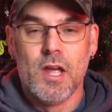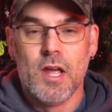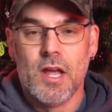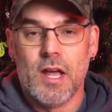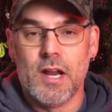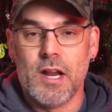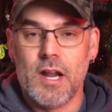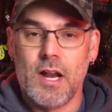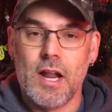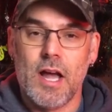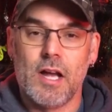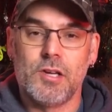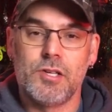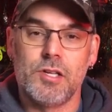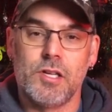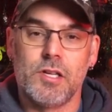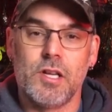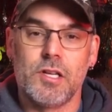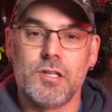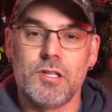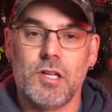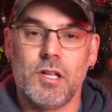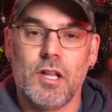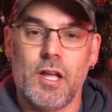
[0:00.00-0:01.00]
and it actually
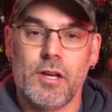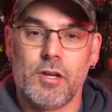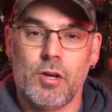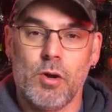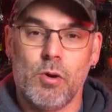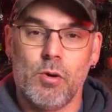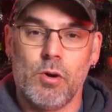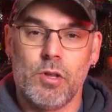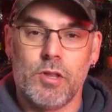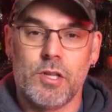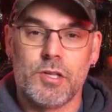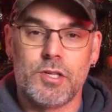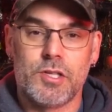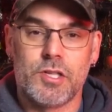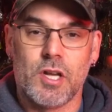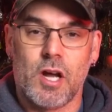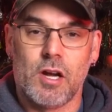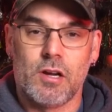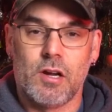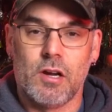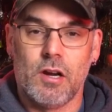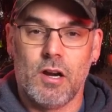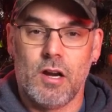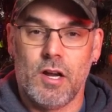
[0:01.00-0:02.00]
doesn't let go of the
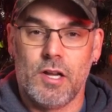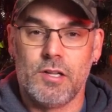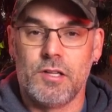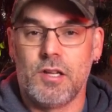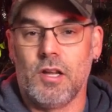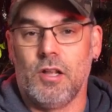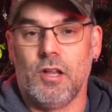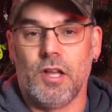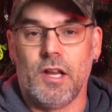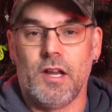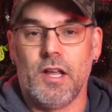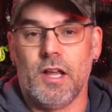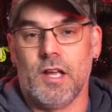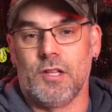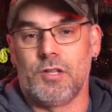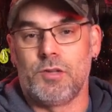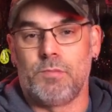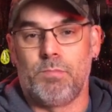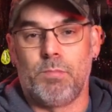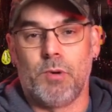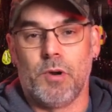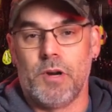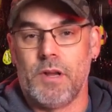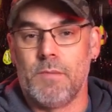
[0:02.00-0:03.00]
sucker until it hits
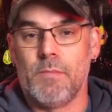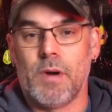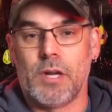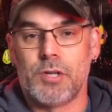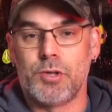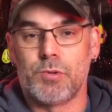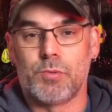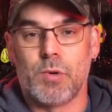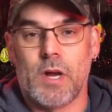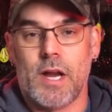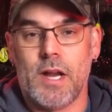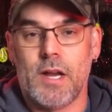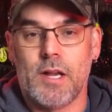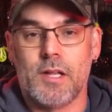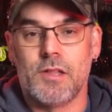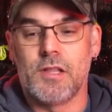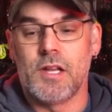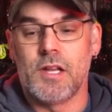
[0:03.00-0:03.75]
pretty much right in the